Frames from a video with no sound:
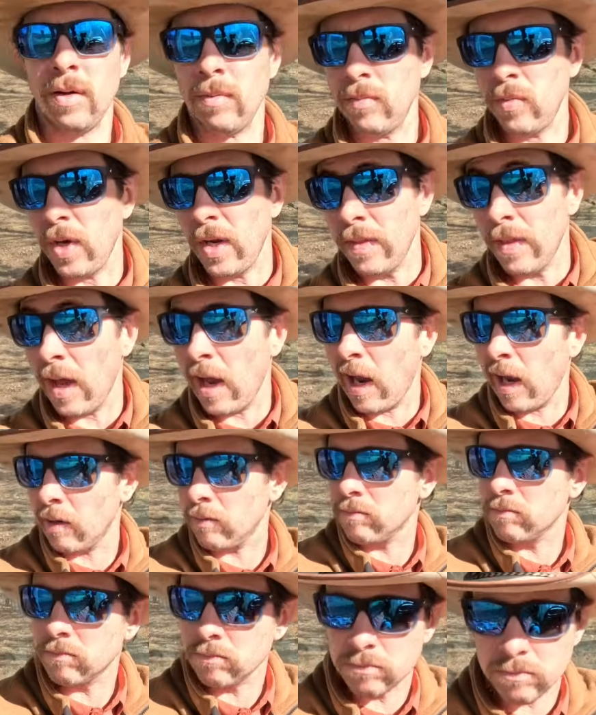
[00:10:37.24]
We did that
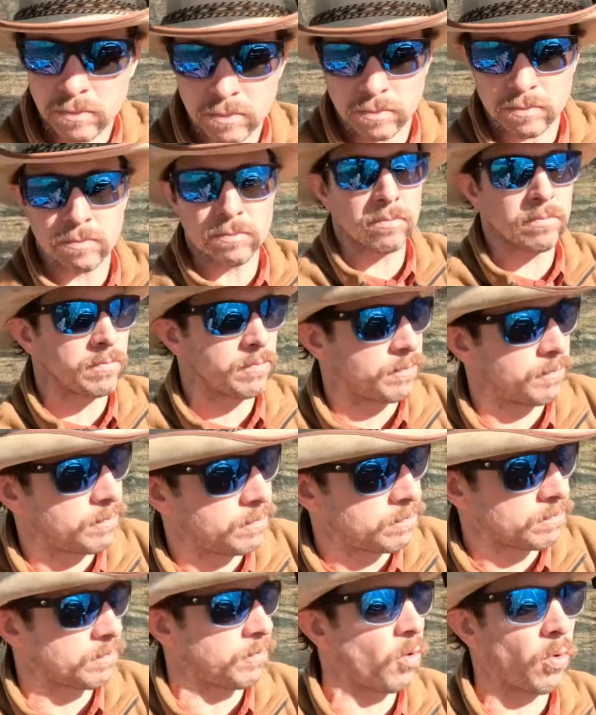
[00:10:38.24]

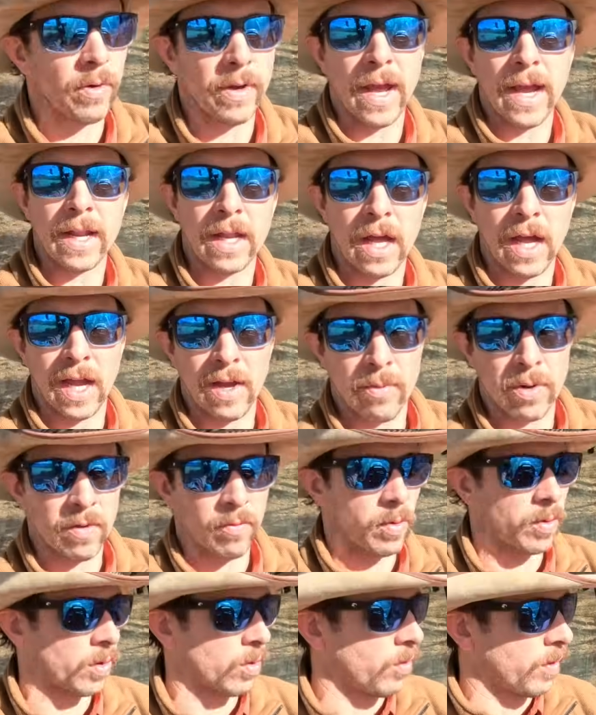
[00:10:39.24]
before daylight
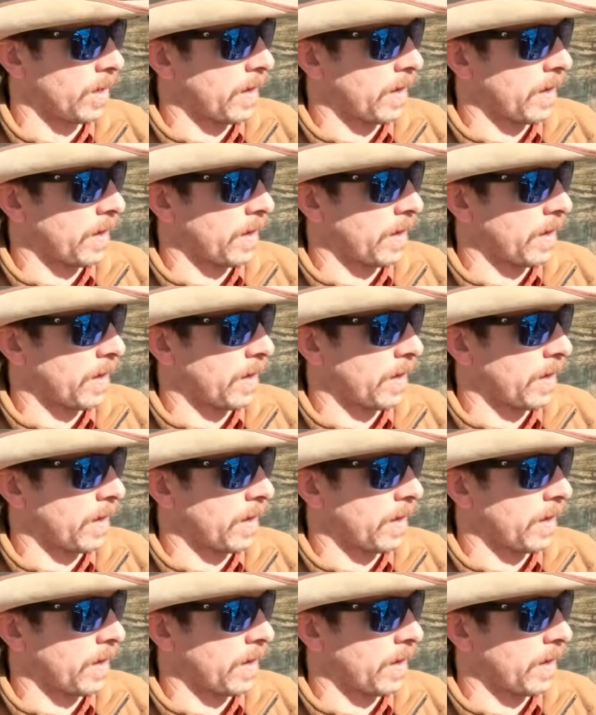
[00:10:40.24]
whenever we were going